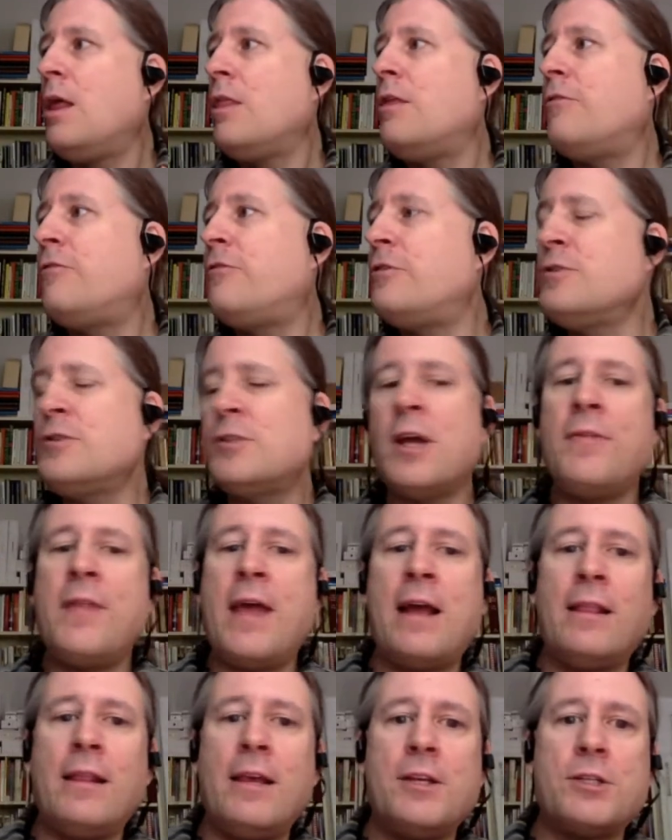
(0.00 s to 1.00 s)
The first on
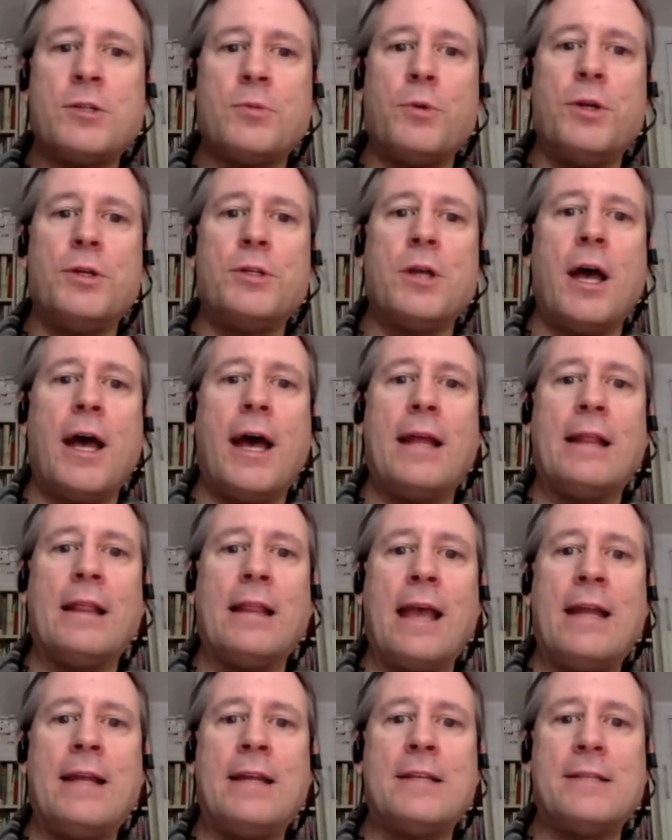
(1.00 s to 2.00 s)
that list was
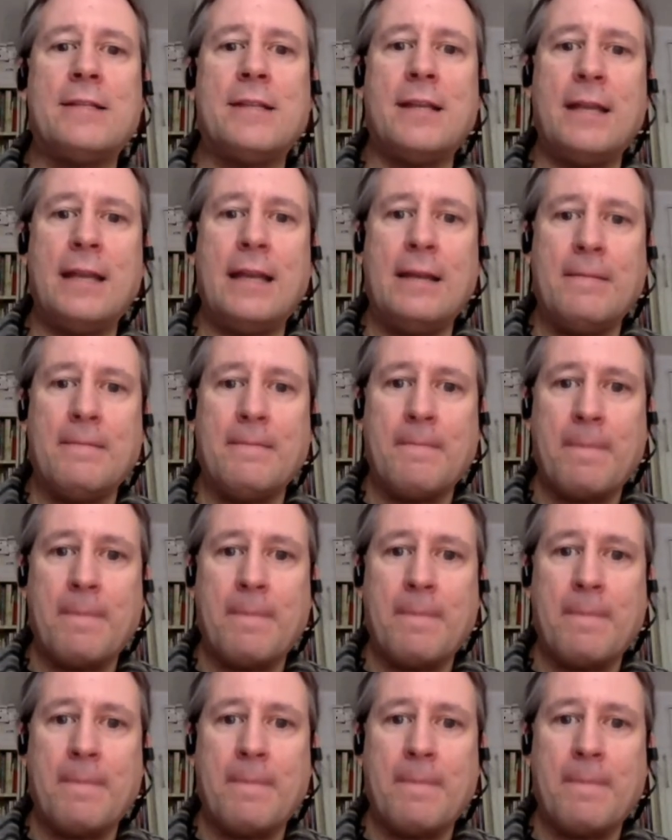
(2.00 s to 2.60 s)
Atlantic City.